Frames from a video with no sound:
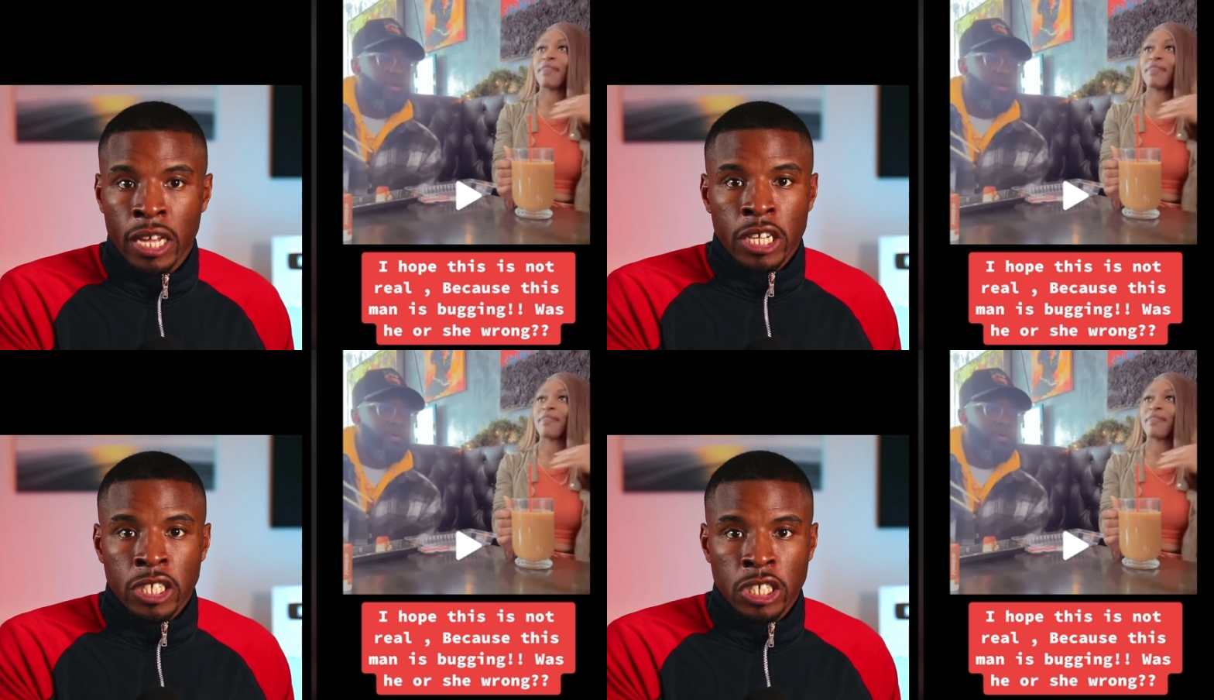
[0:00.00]

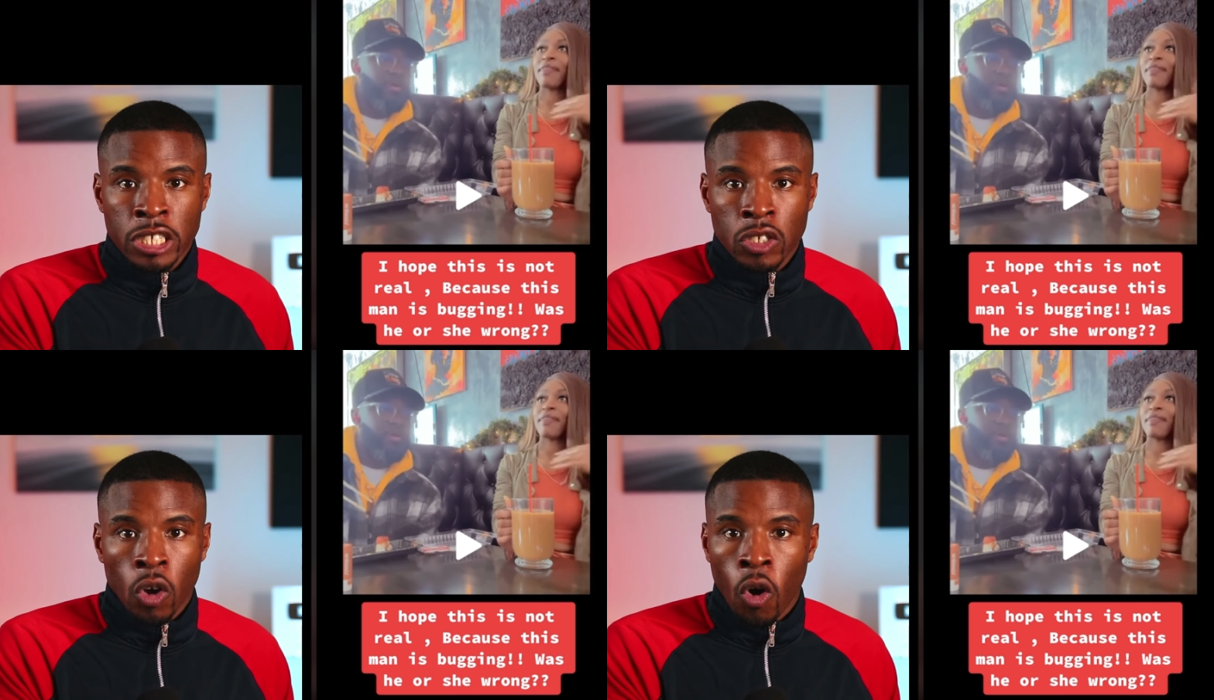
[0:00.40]

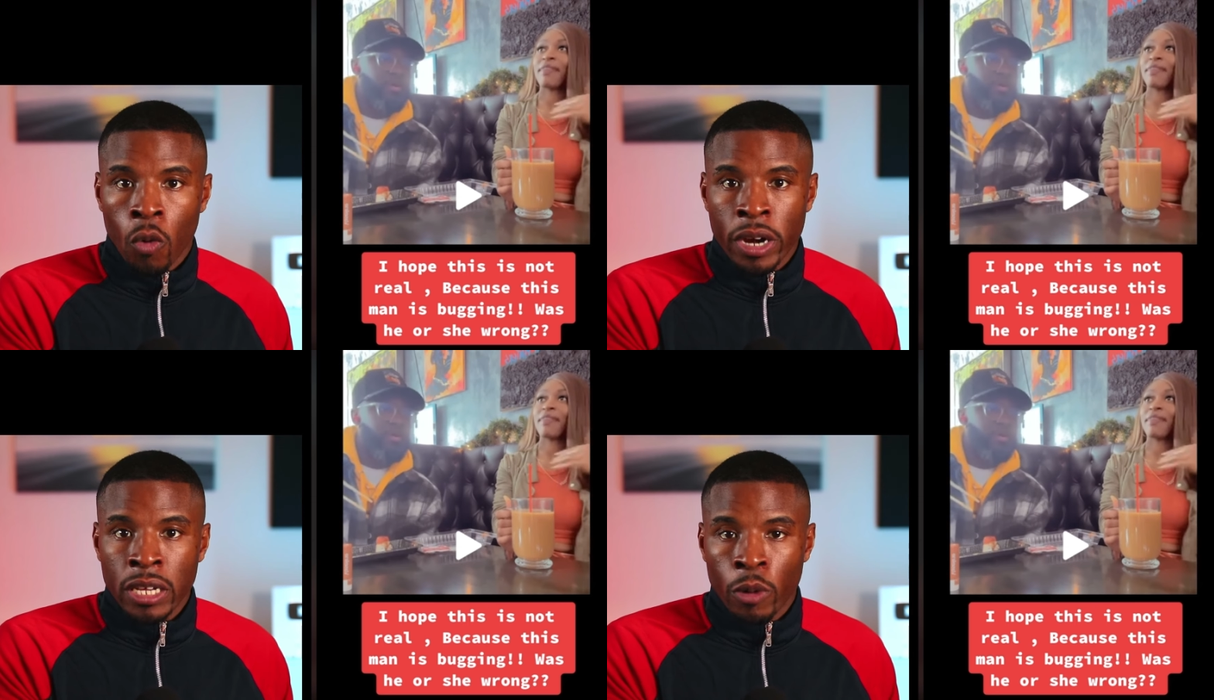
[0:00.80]
Speaker 1: she's
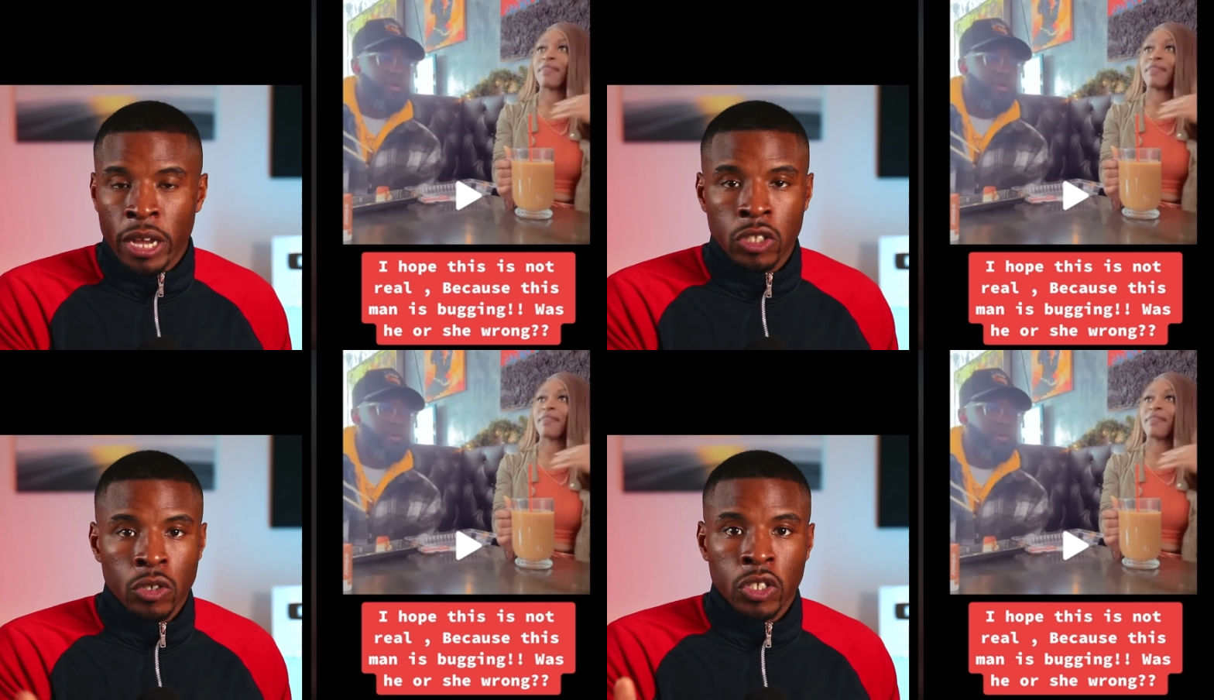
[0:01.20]
already
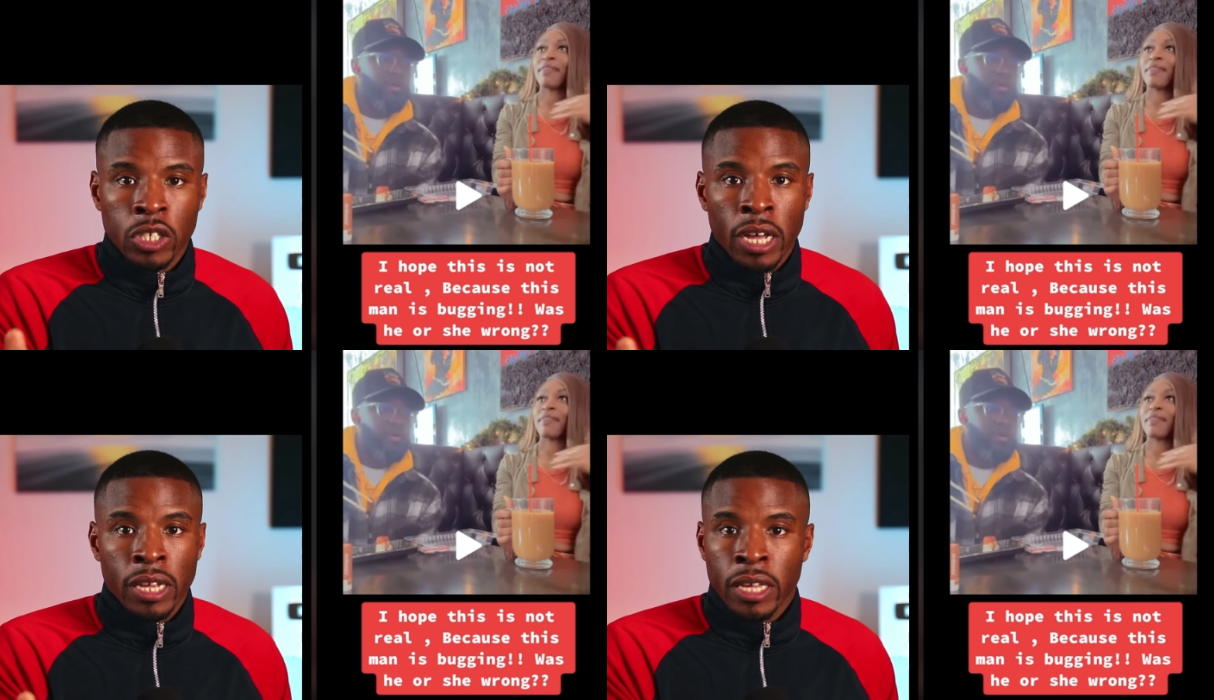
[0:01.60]
raised her
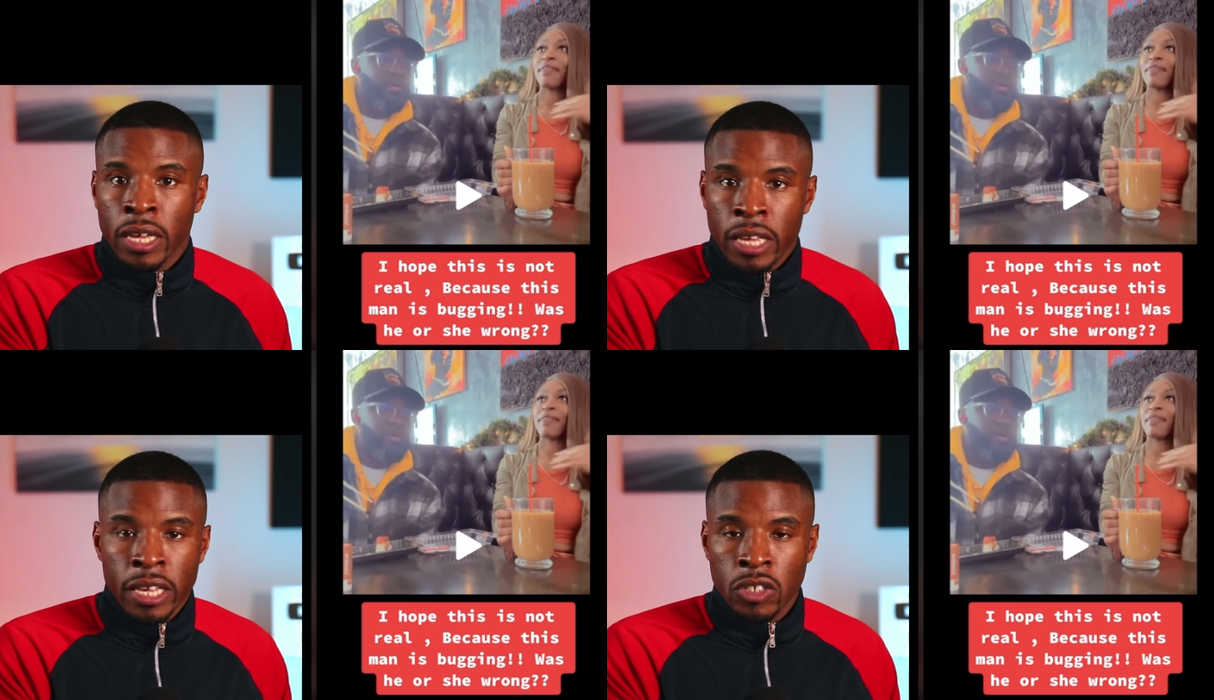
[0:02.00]
son.
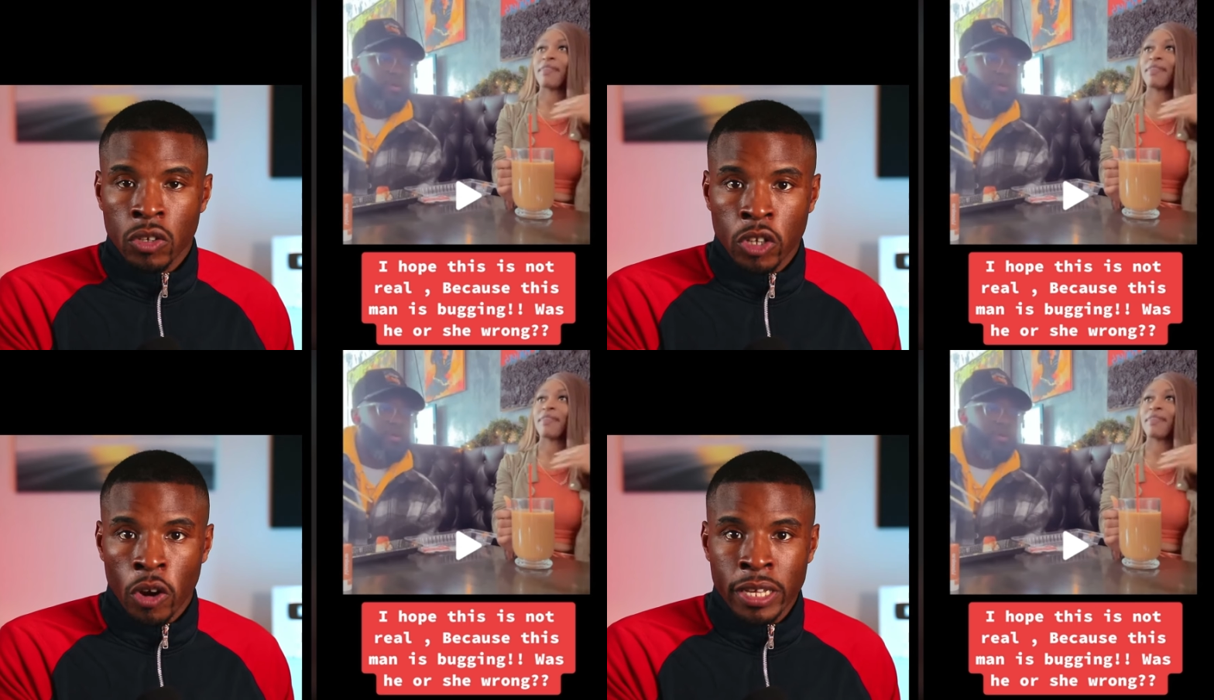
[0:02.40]
He's
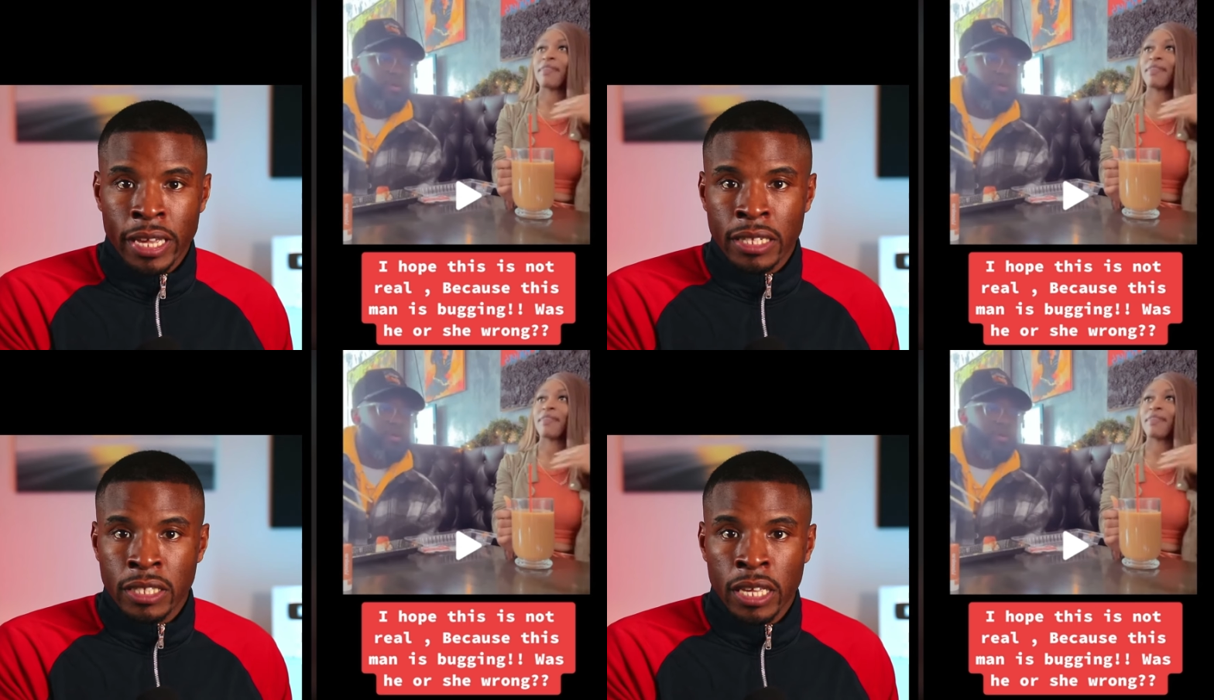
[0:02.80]
turning
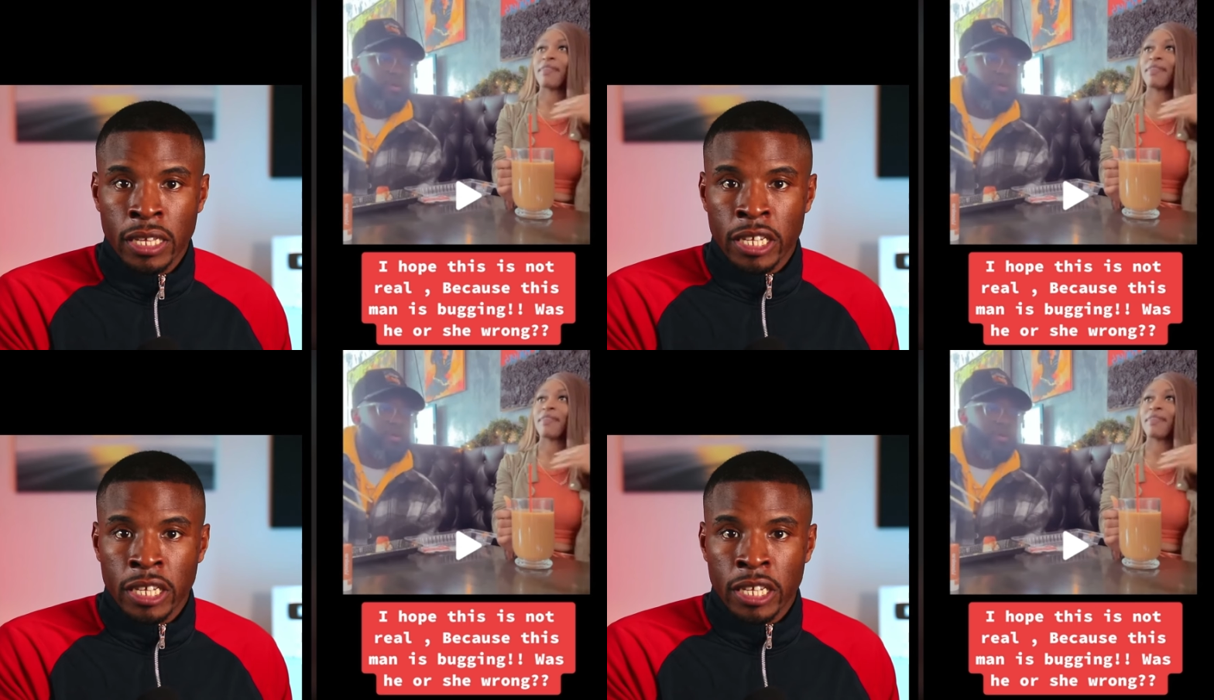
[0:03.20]
18